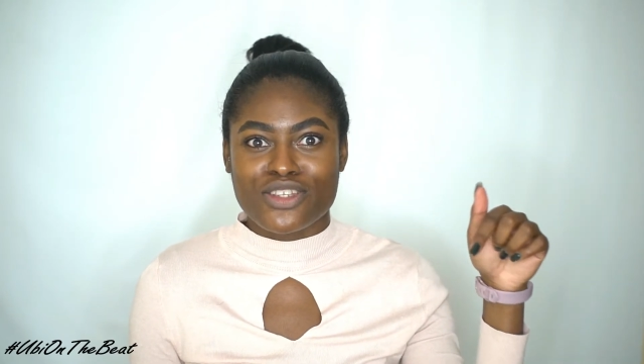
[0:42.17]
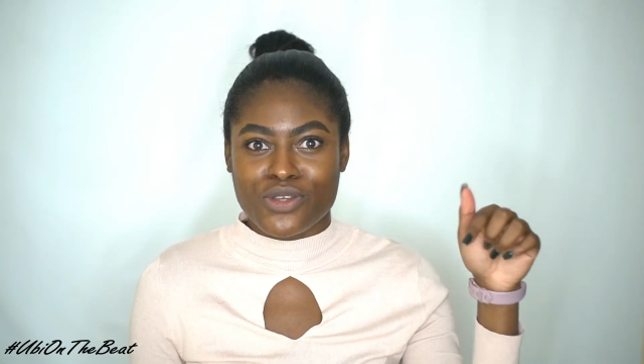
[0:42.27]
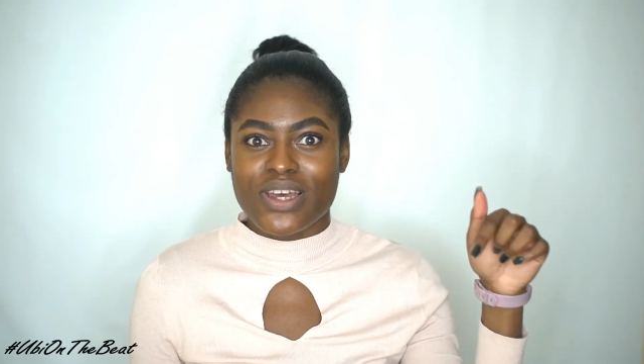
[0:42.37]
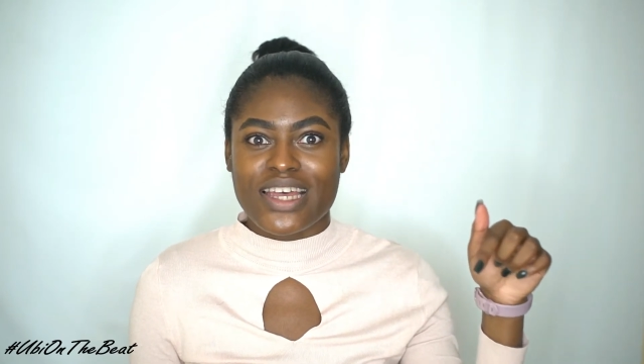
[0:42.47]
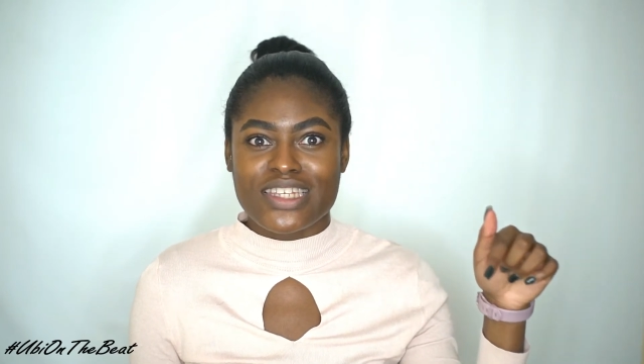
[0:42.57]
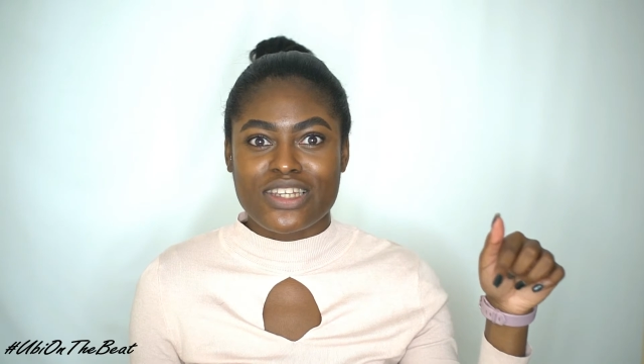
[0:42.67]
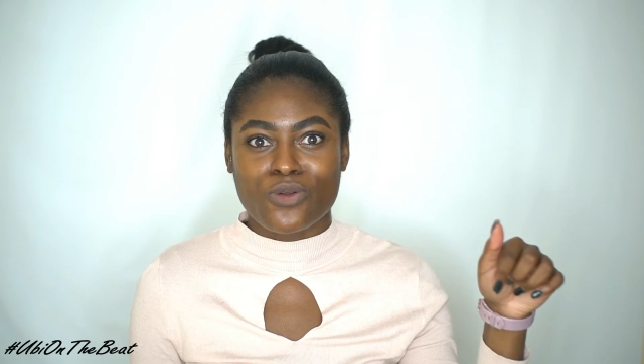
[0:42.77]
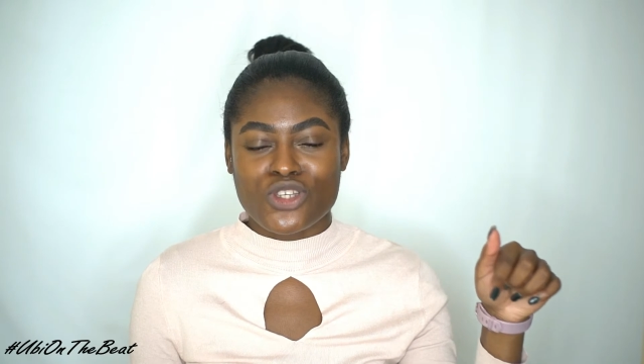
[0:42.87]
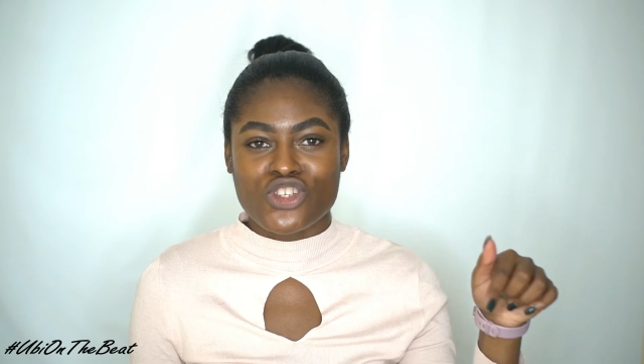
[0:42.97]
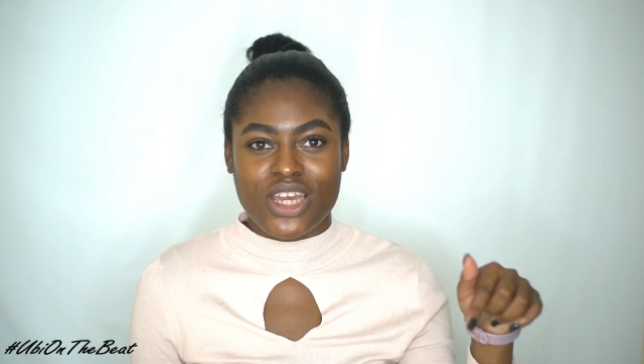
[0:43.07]
so you guys can
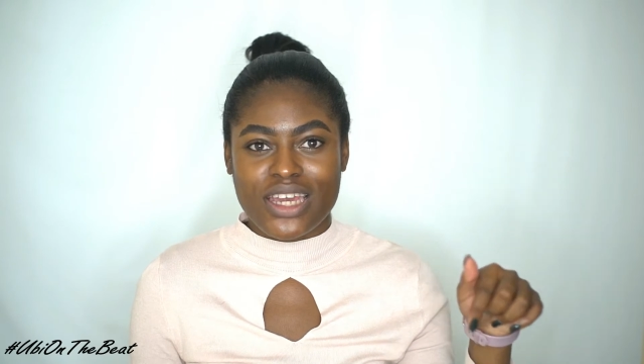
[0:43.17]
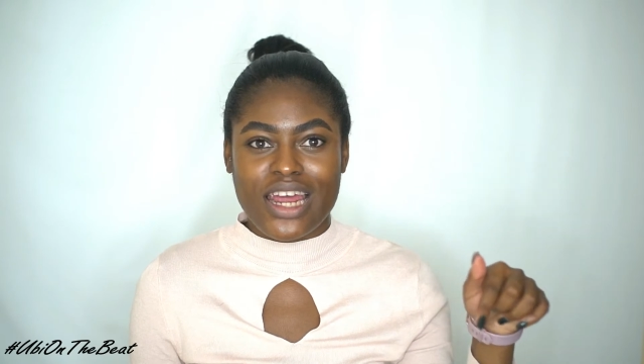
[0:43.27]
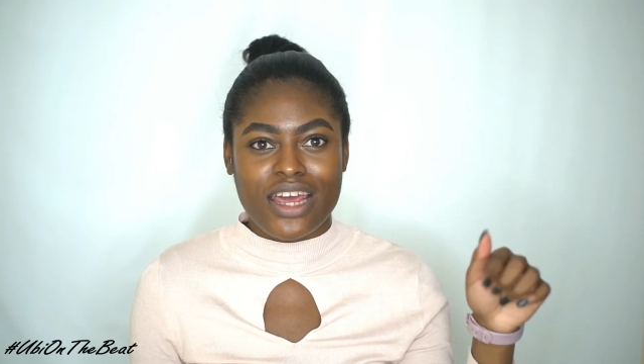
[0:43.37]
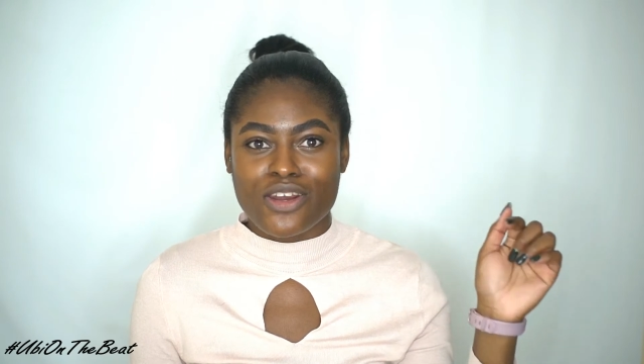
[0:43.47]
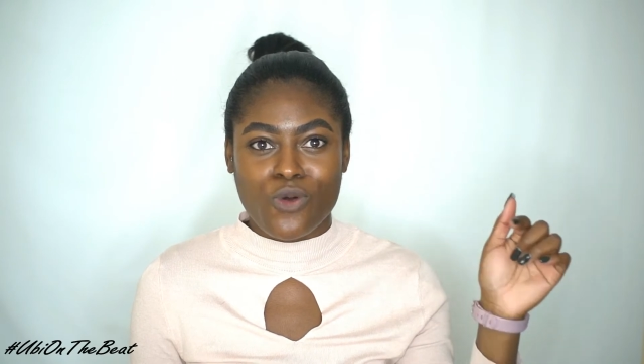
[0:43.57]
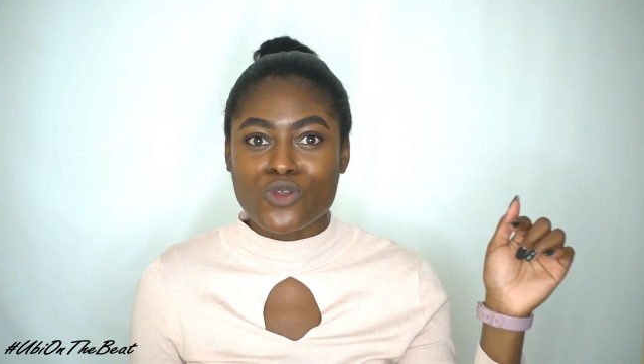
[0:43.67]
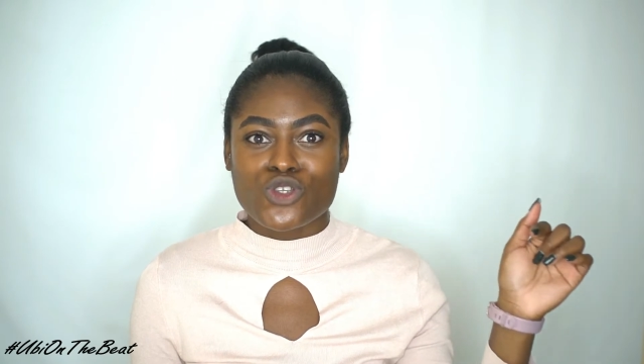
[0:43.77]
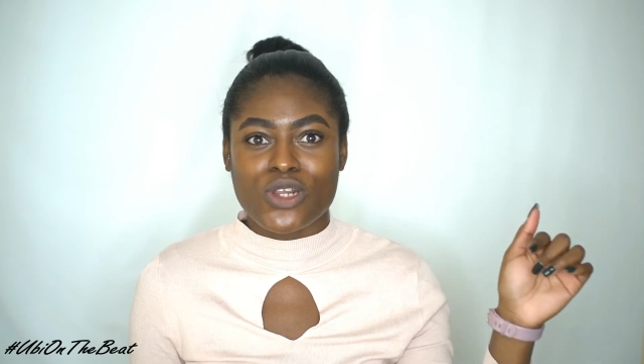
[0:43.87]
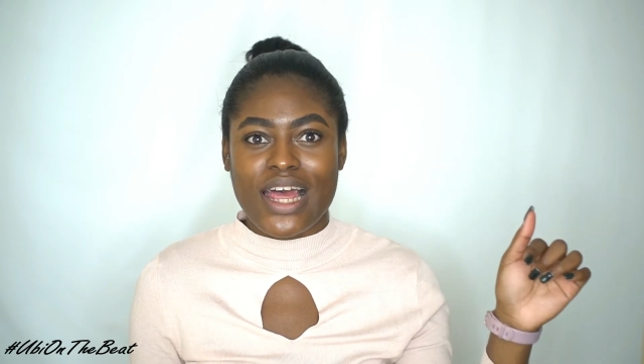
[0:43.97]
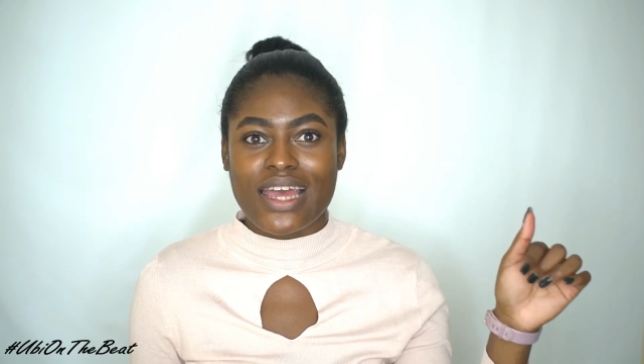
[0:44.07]
also check it out, and
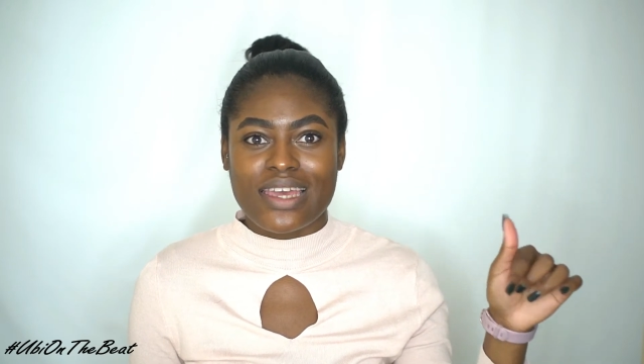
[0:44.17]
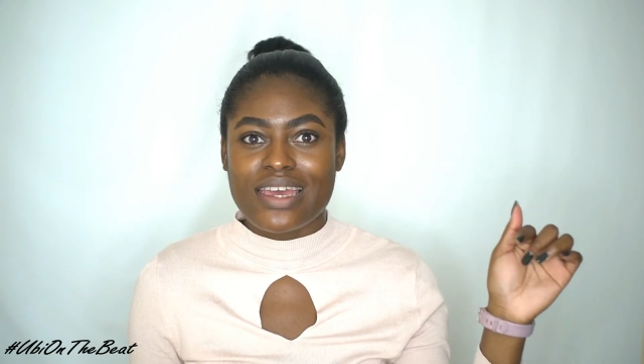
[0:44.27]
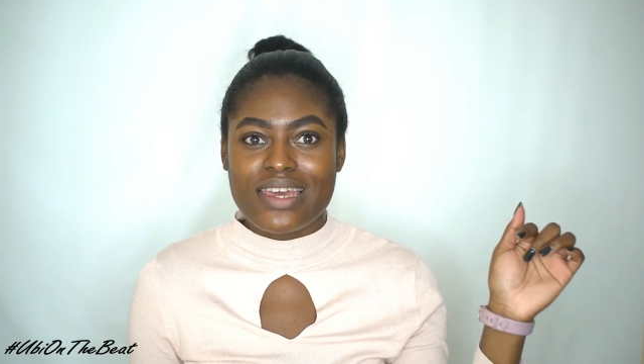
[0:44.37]
also, like,